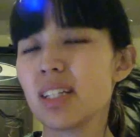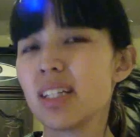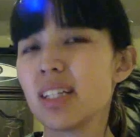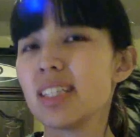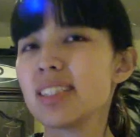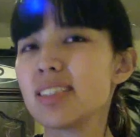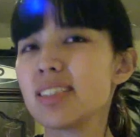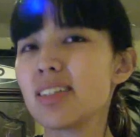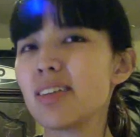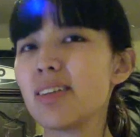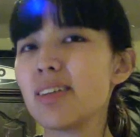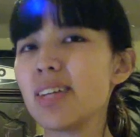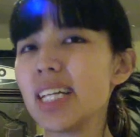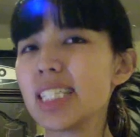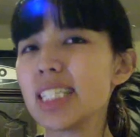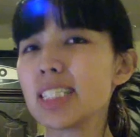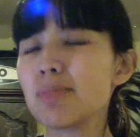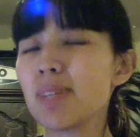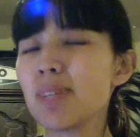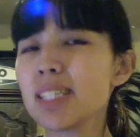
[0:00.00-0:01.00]
So
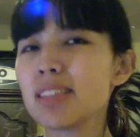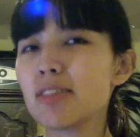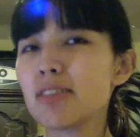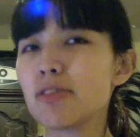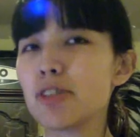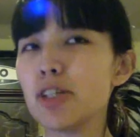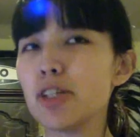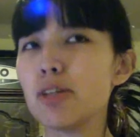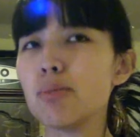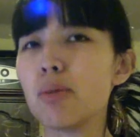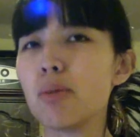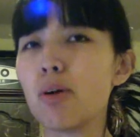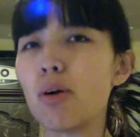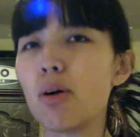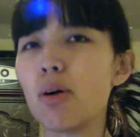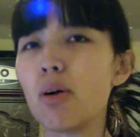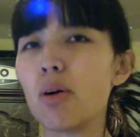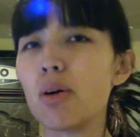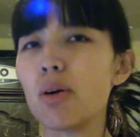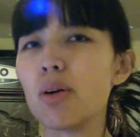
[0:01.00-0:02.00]
expect a few
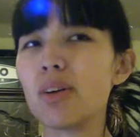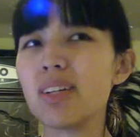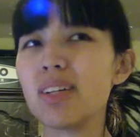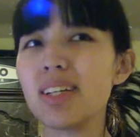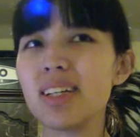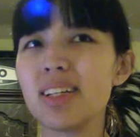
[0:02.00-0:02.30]
more